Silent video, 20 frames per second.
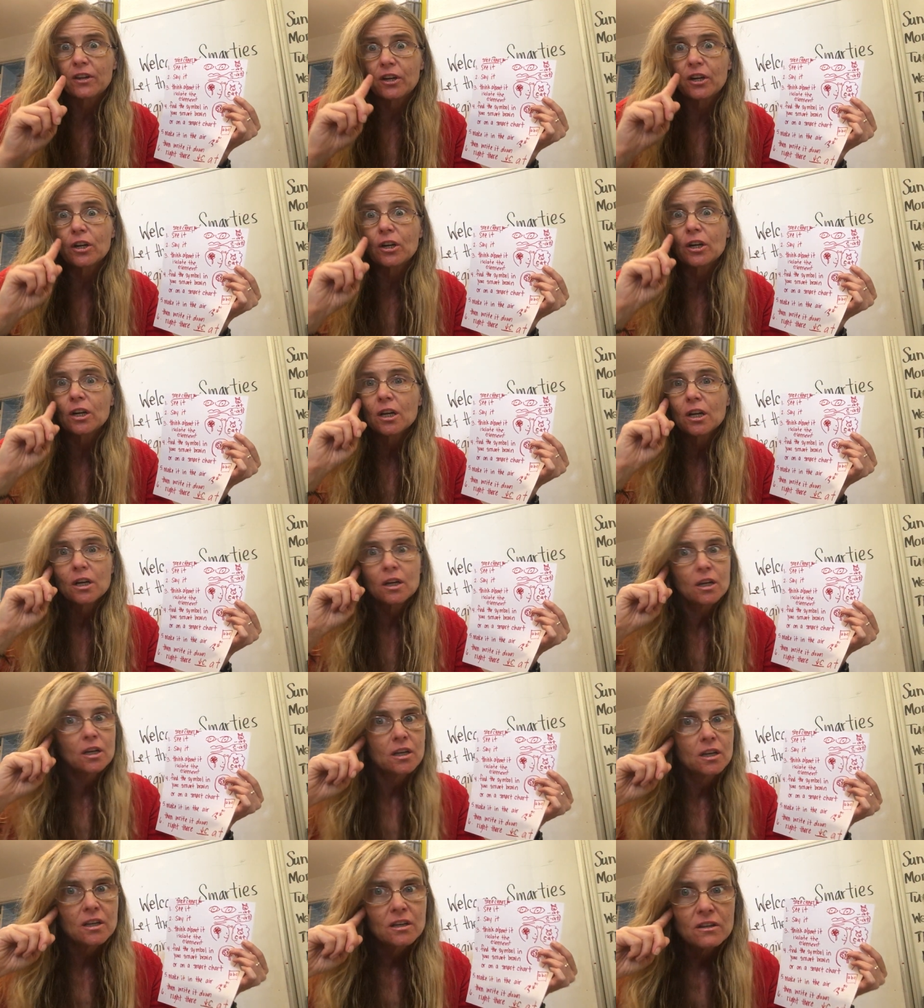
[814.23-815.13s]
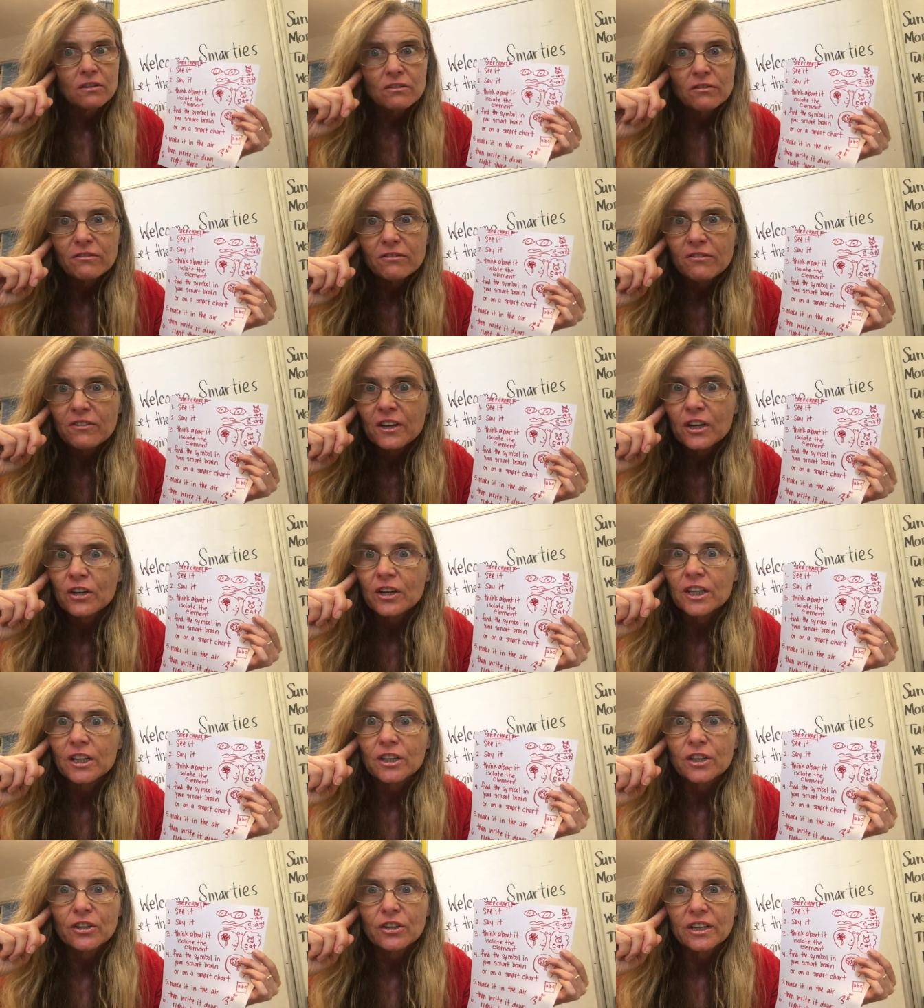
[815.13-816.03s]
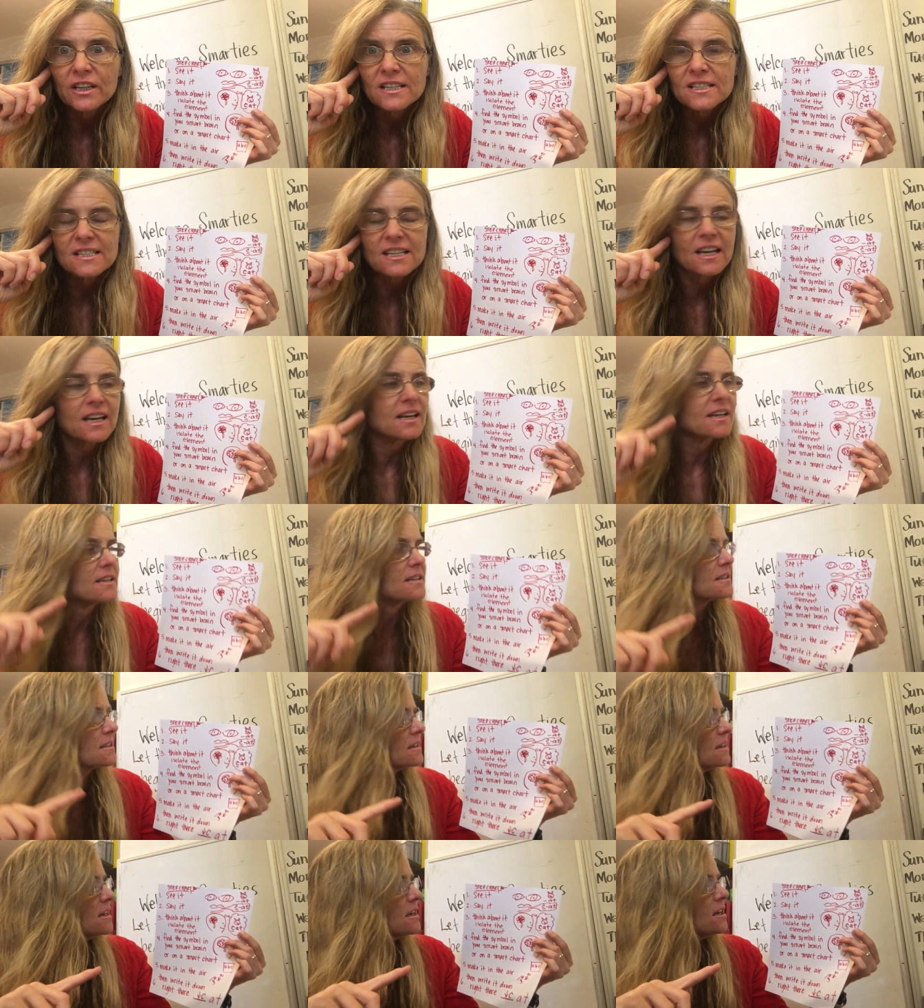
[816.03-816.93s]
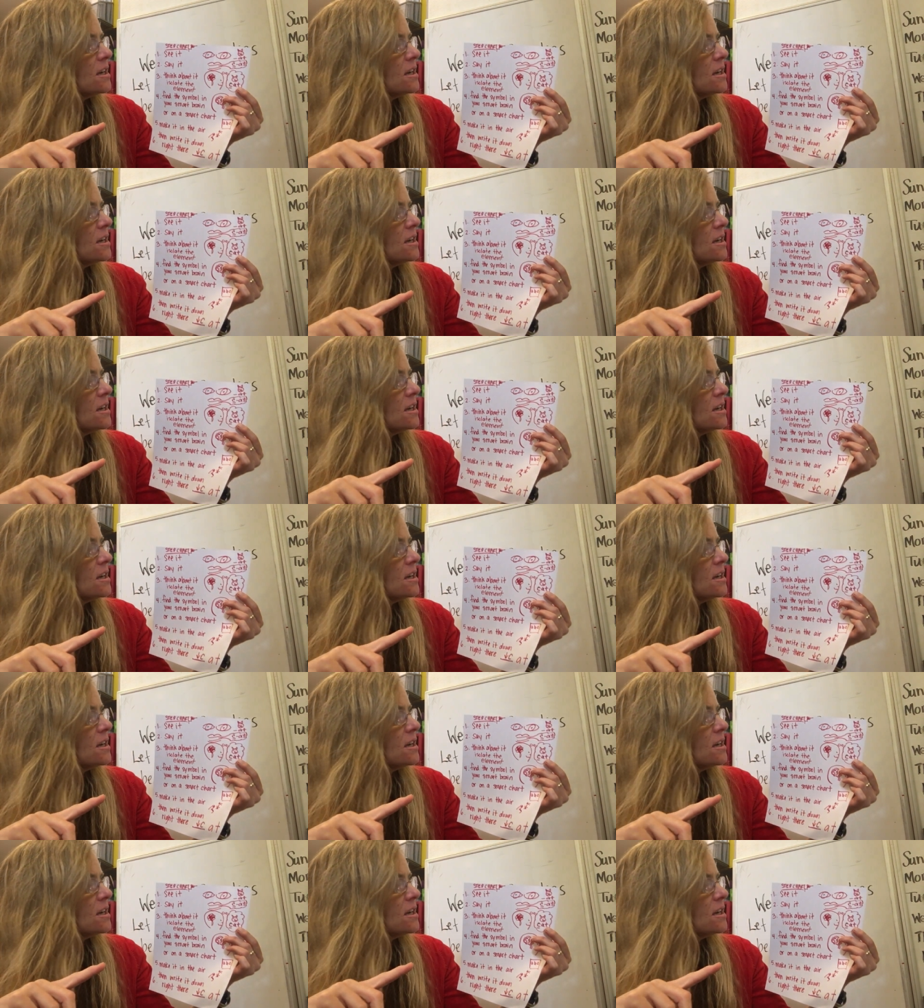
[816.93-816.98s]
their very curious eyes?